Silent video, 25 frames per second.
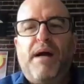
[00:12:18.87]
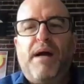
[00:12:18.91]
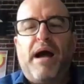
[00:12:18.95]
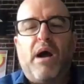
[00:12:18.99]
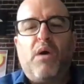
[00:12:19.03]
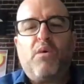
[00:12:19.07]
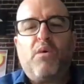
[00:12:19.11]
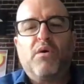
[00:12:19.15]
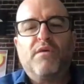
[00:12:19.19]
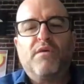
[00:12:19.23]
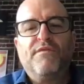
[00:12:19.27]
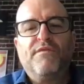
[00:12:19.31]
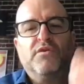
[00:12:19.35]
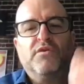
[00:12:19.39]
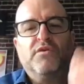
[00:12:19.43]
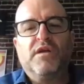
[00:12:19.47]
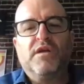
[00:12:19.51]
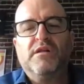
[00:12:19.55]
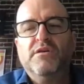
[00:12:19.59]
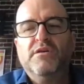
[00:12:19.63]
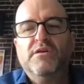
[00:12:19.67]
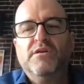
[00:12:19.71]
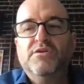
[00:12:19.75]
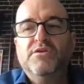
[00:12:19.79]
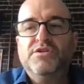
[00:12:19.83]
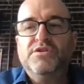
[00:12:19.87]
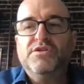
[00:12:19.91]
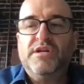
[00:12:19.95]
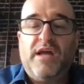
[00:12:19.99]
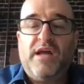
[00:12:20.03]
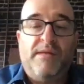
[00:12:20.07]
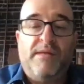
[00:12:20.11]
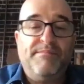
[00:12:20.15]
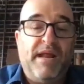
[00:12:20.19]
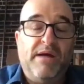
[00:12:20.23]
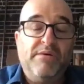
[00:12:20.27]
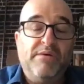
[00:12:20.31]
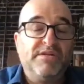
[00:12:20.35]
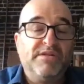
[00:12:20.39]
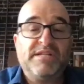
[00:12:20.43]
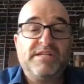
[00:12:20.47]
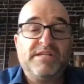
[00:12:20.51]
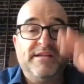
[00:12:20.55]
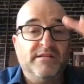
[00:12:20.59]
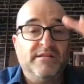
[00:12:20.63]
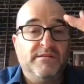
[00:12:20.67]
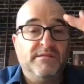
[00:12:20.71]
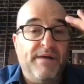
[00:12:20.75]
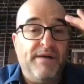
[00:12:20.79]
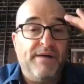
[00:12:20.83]
powerful conclusion. I mean, I was
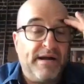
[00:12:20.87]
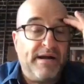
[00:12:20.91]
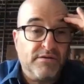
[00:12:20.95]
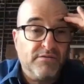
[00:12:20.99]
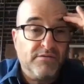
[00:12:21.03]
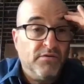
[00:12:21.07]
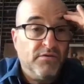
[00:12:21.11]
standing in the back